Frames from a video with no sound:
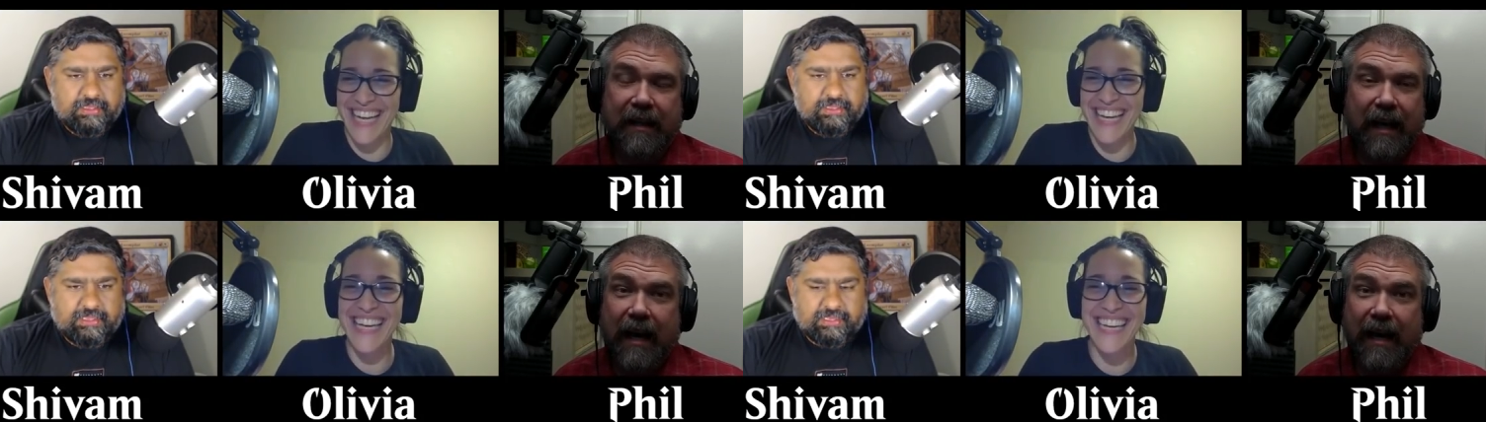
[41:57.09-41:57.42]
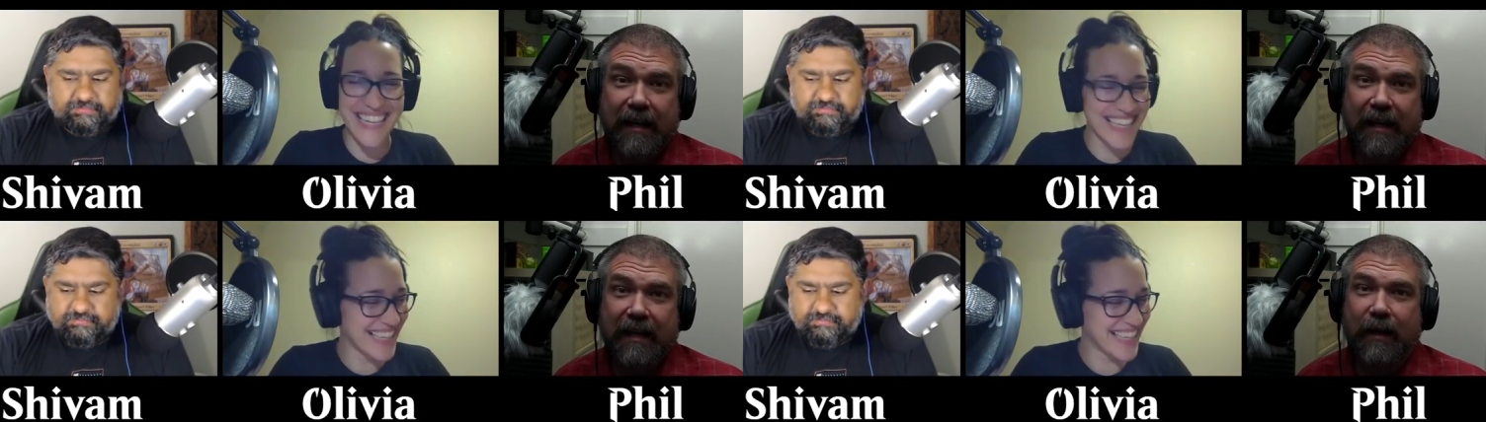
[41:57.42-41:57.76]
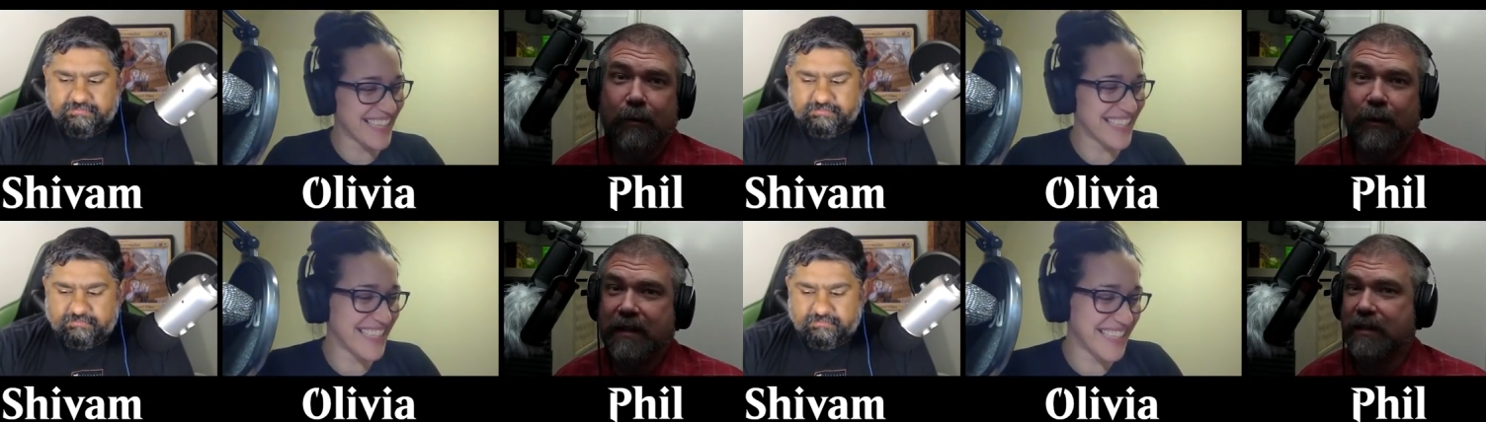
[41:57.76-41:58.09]
Speaker 1: like, yeah. I
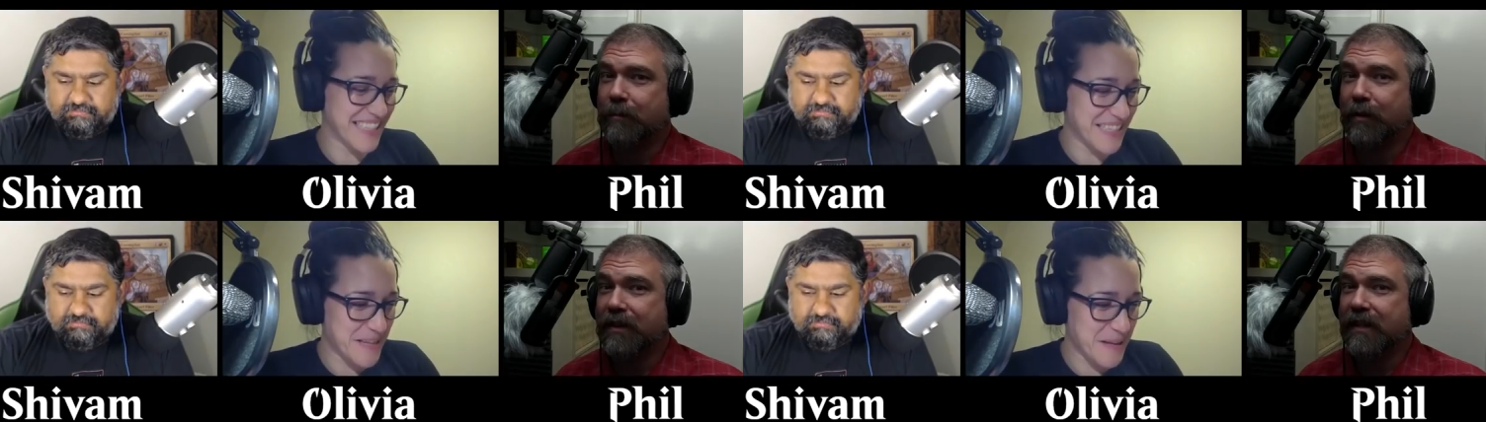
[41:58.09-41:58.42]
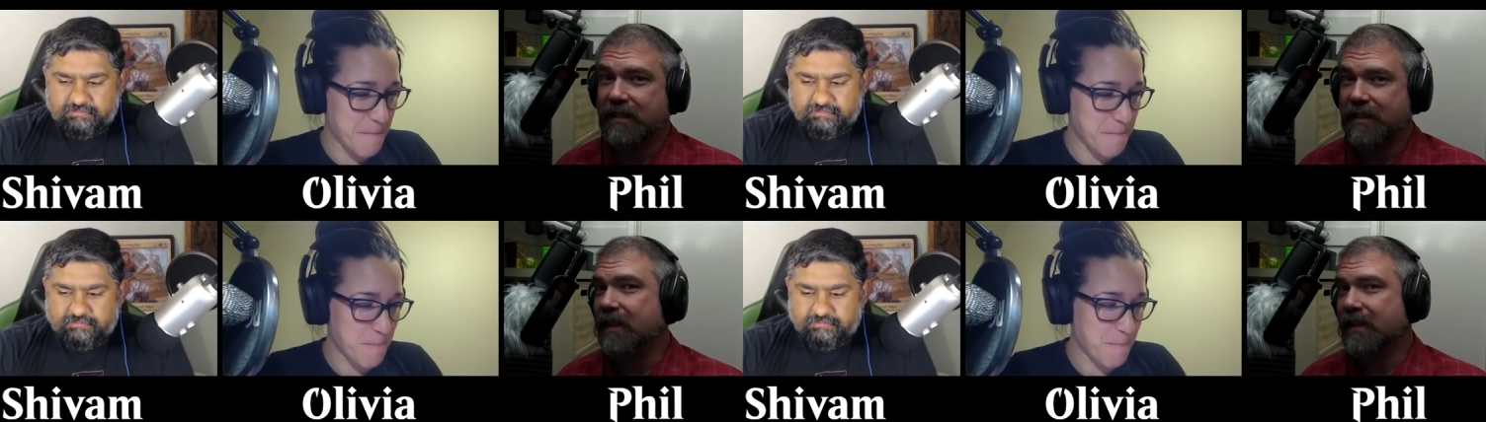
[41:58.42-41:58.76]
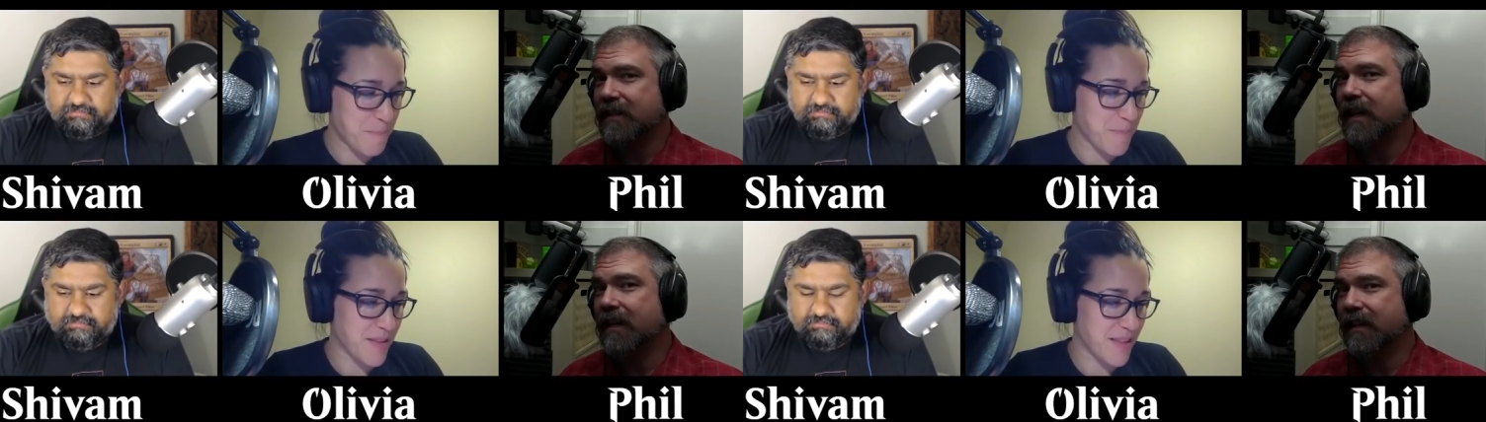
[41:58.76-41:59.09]
cannot wait to put this in
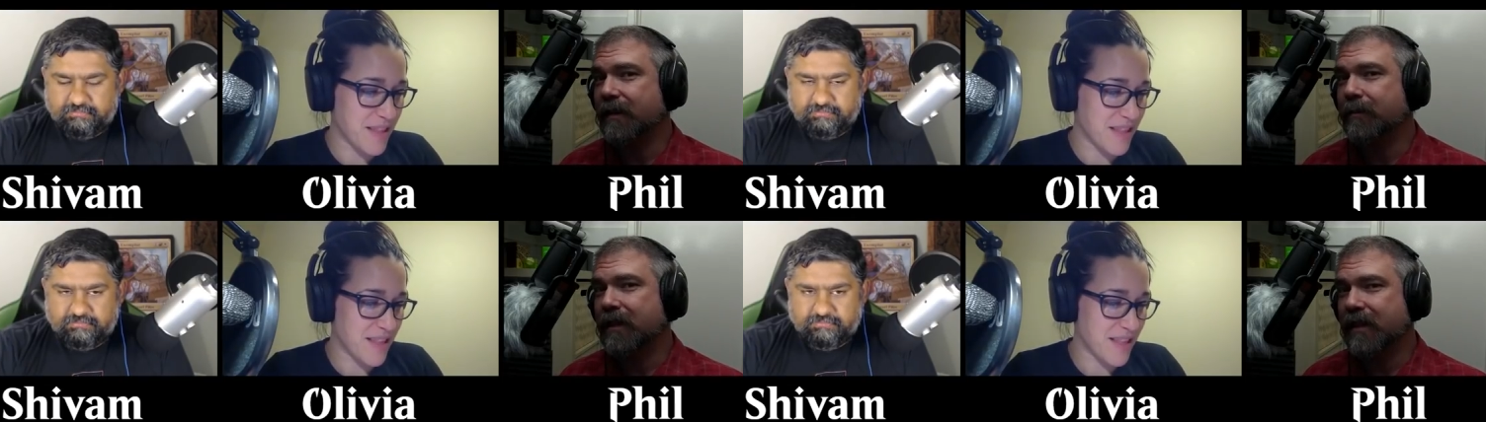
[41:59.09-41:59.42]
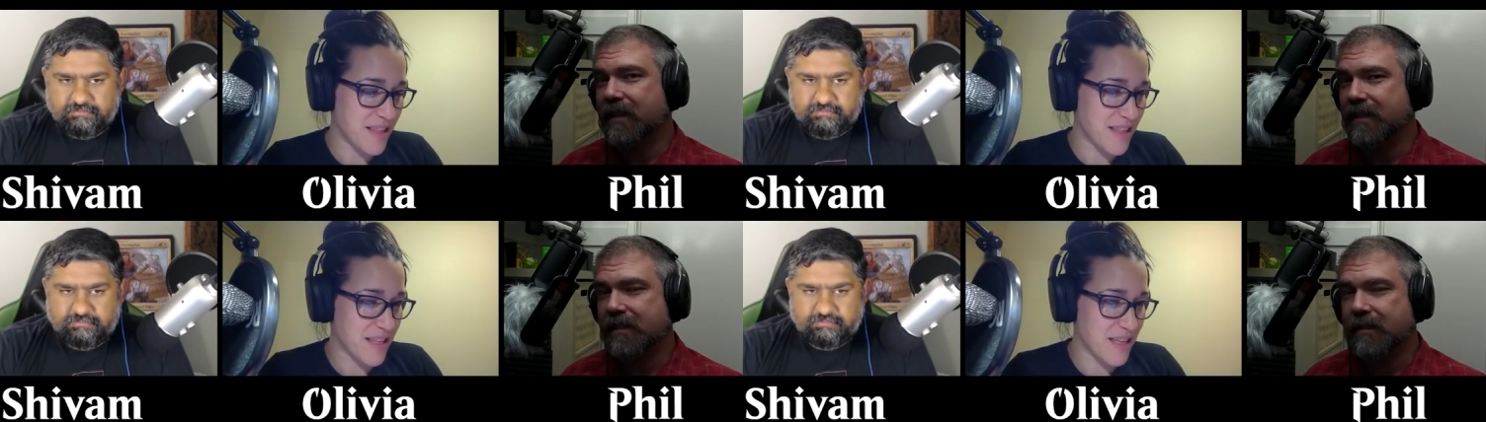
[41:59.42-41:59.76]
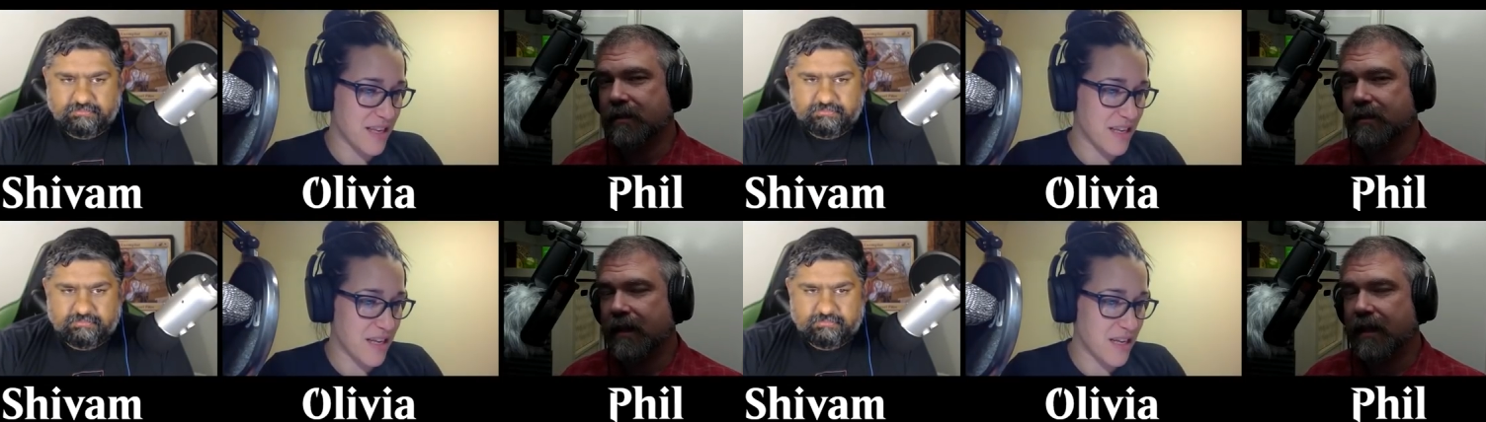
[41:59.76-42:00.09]
Etali
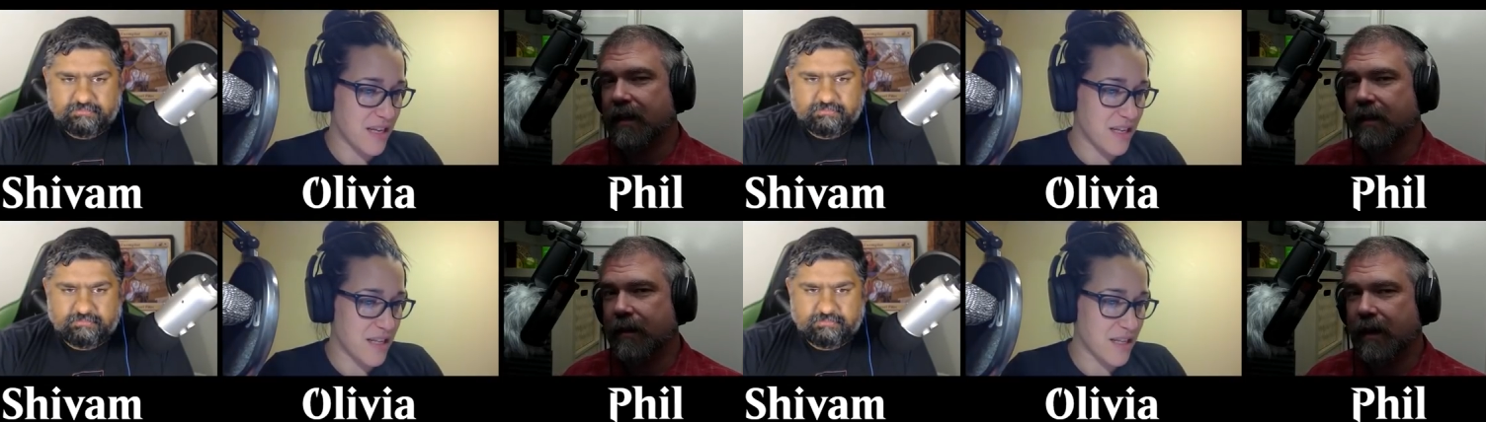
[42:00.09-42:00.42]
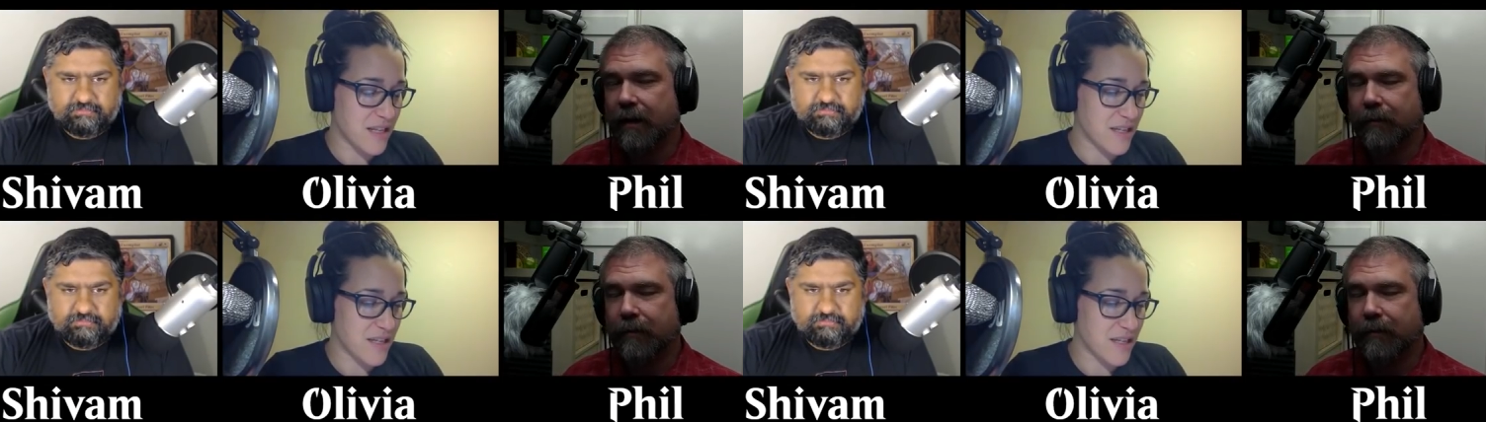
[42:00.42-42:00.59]
because uh,